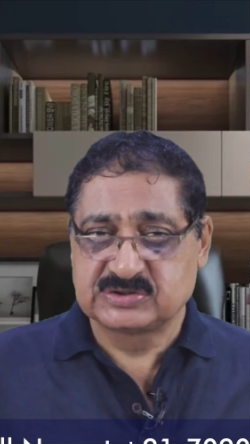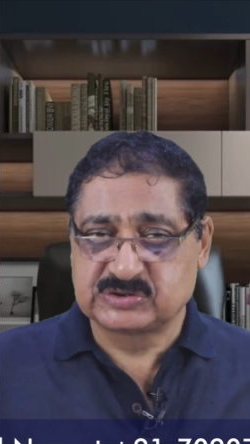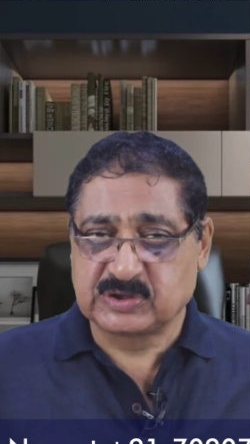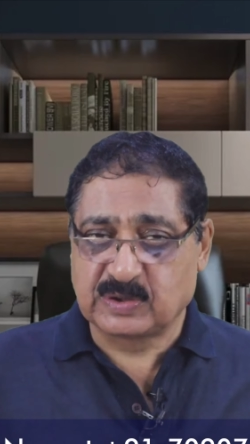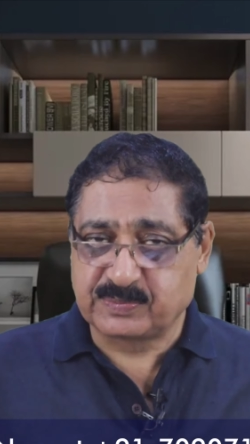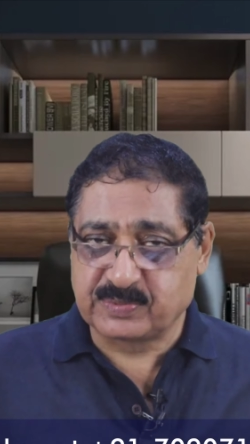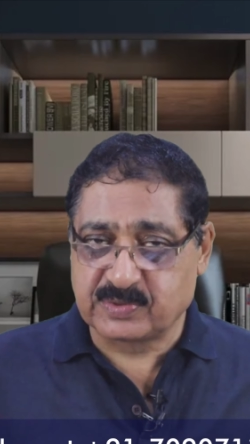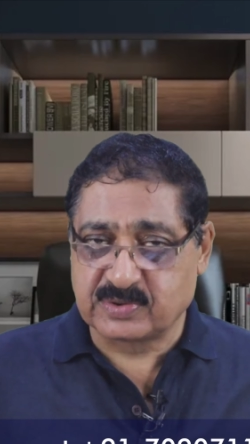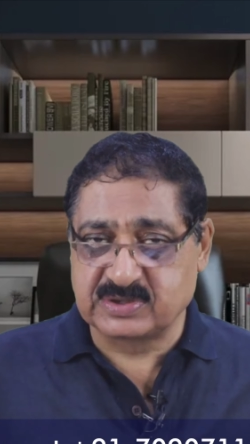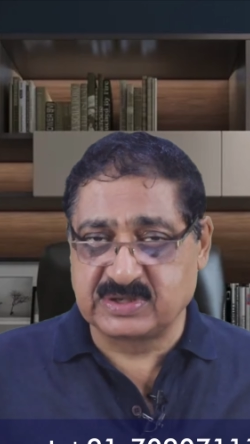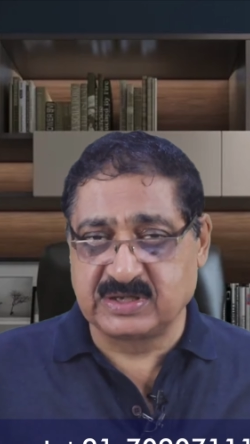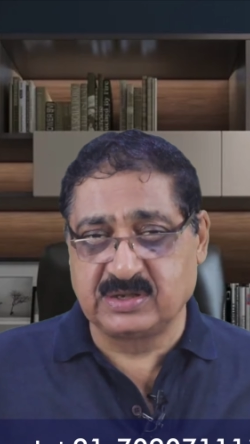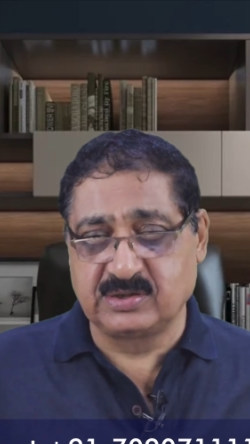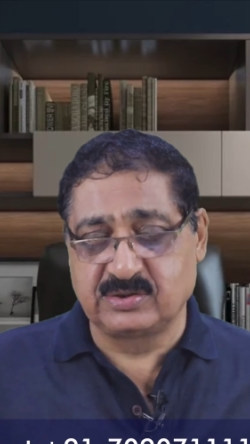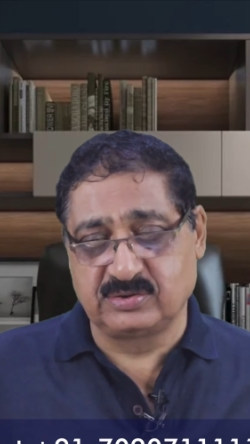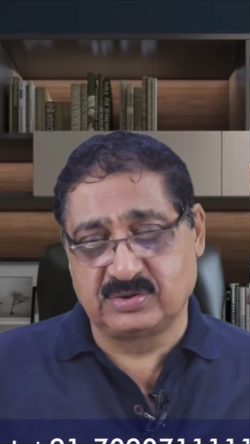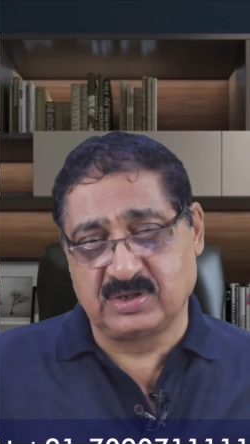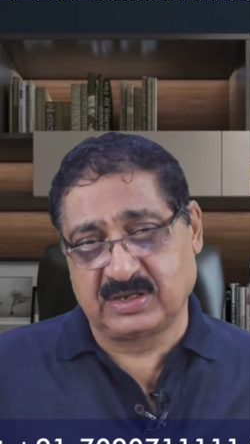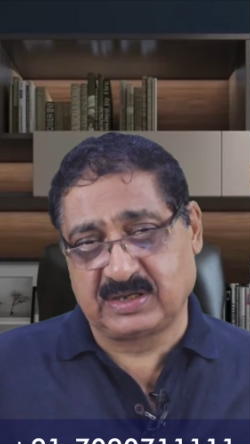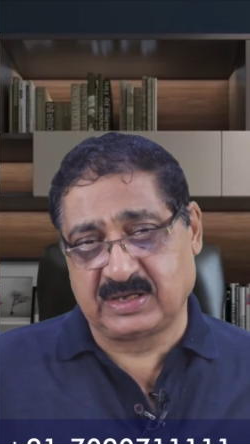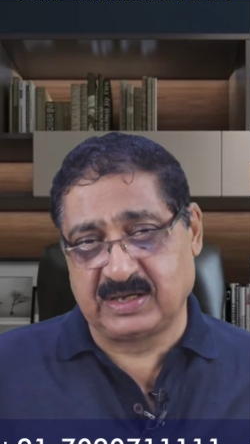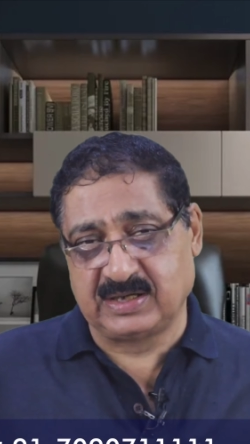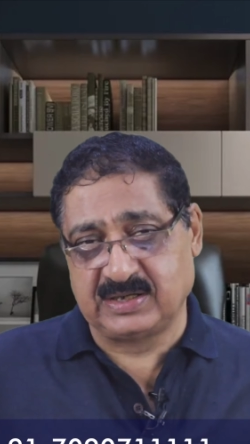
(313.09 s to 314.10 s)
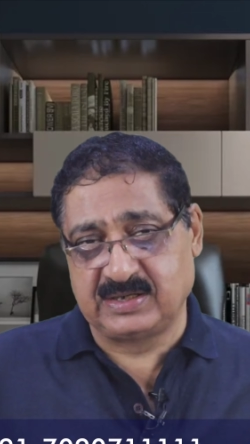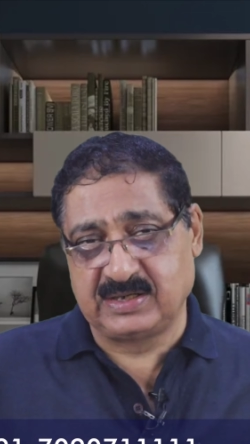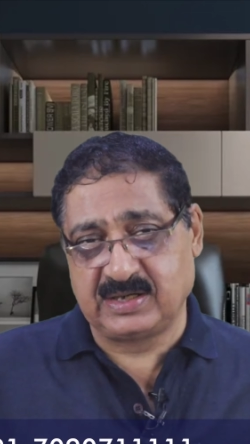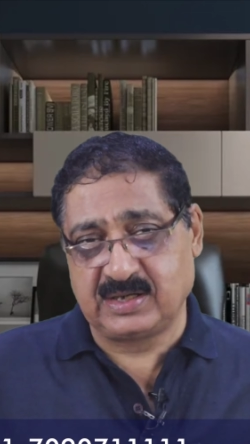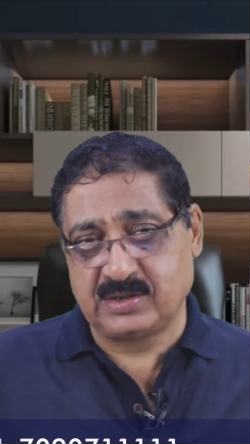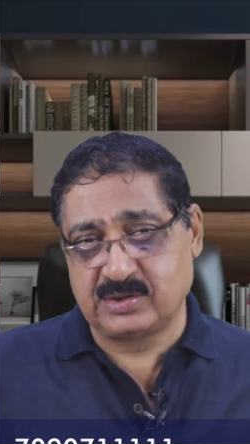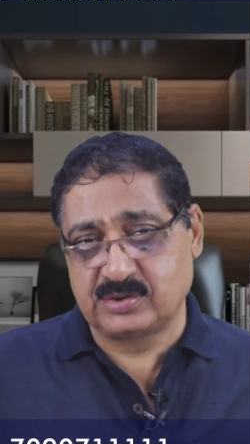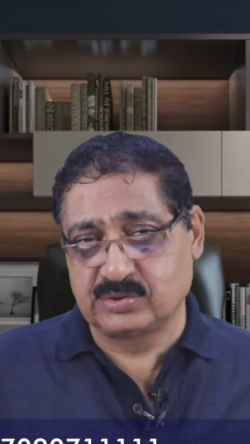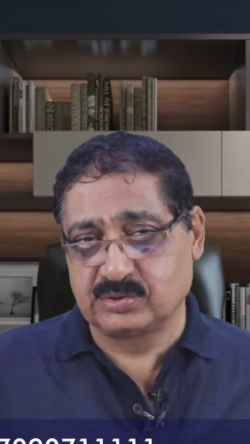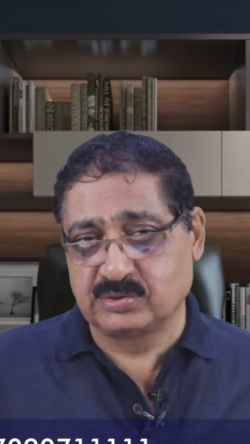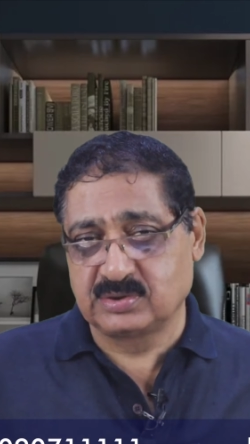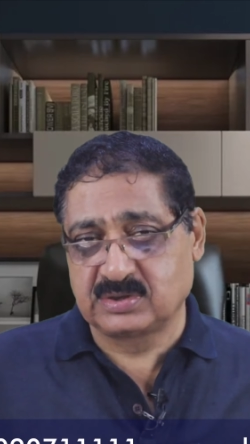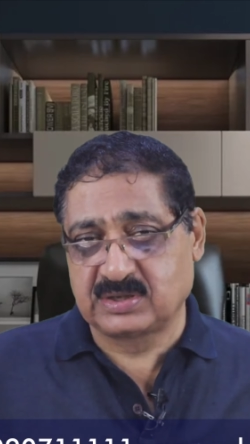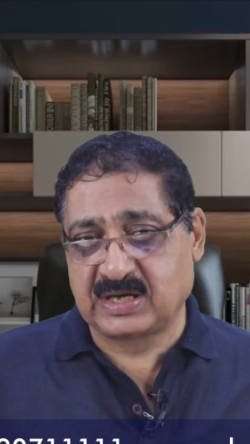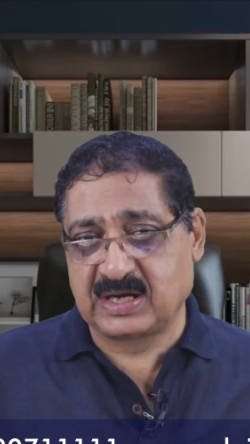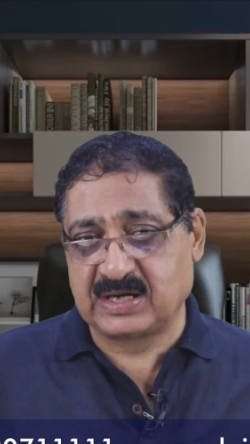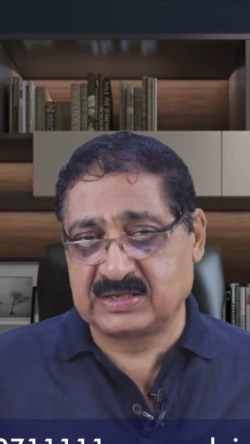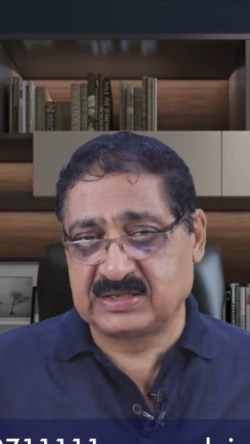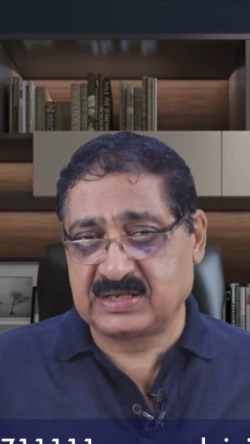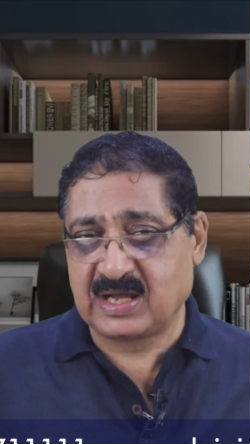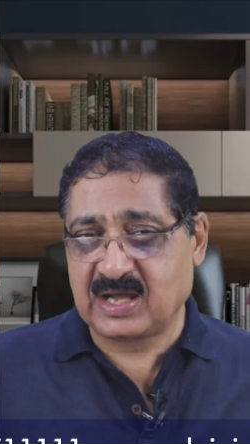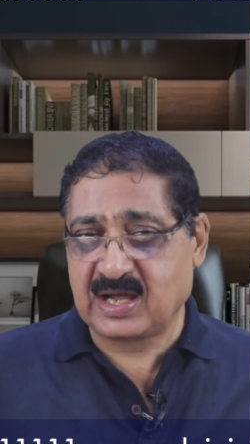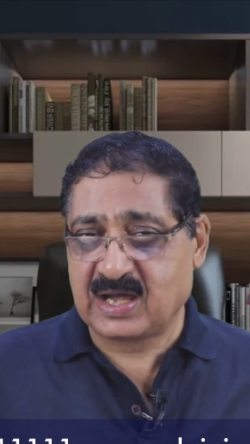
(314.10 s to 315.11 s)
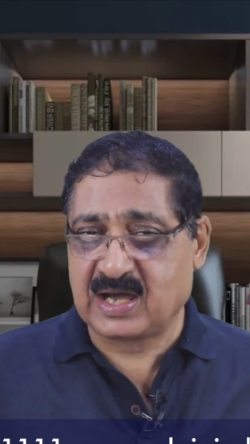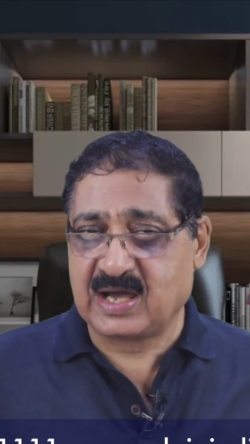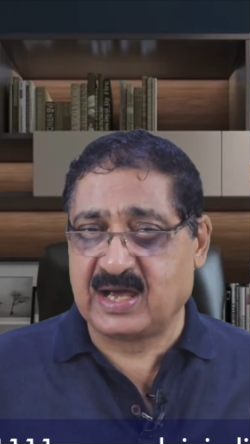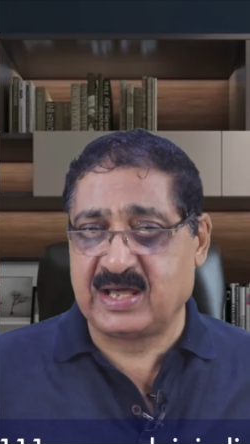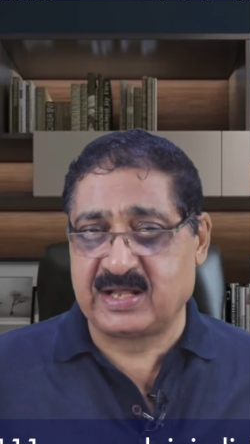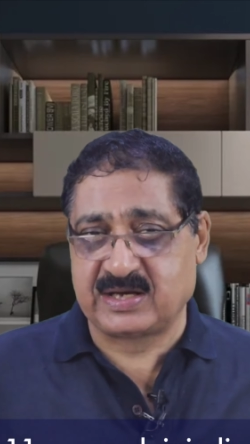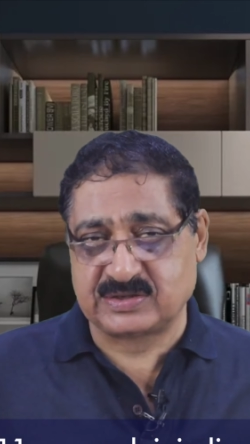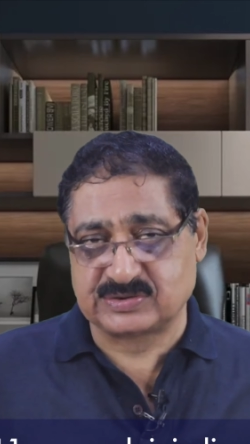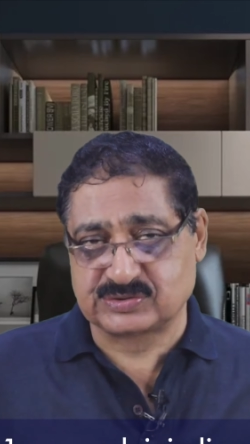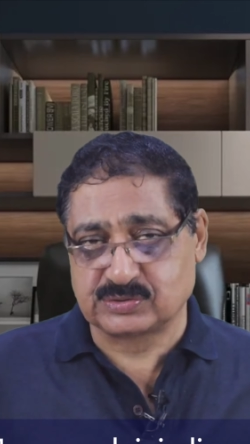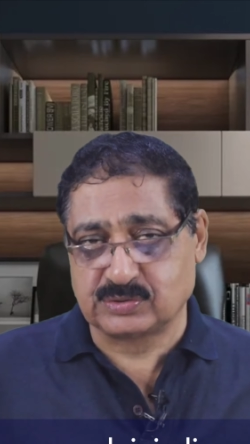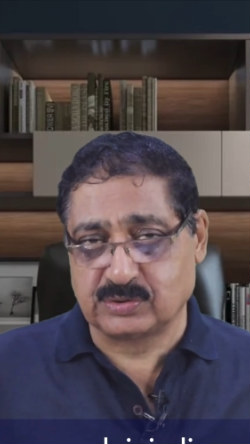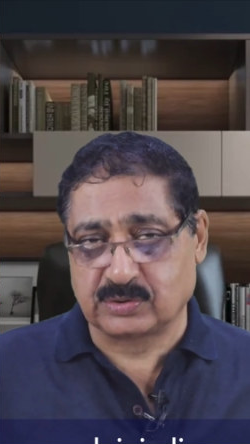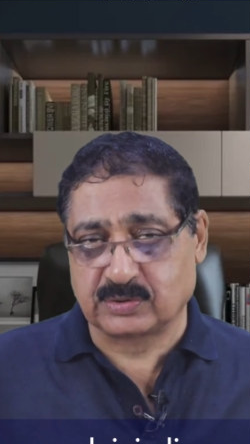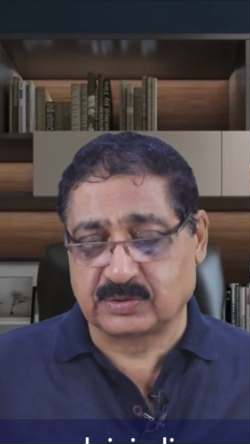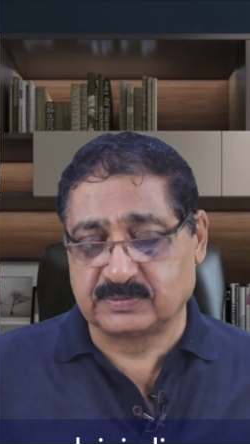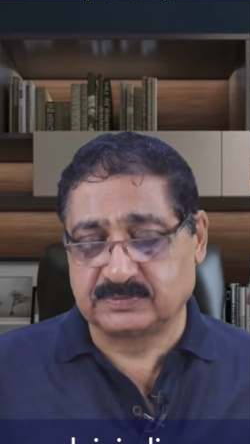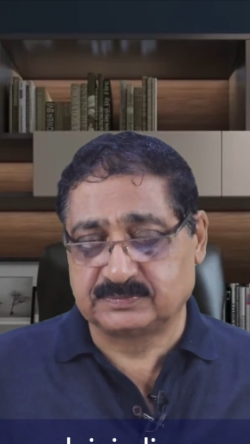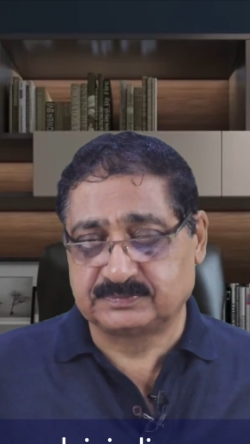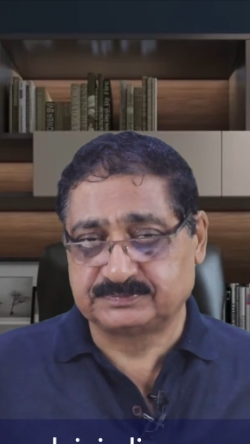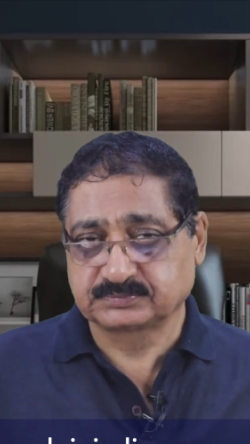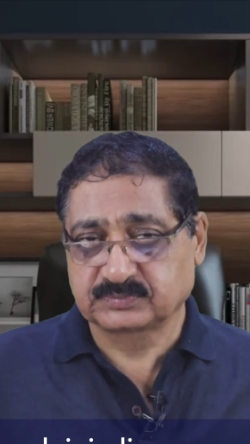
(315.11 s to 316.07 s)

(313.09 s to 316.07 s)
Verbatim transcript: supporting to the candidate to get the higher score.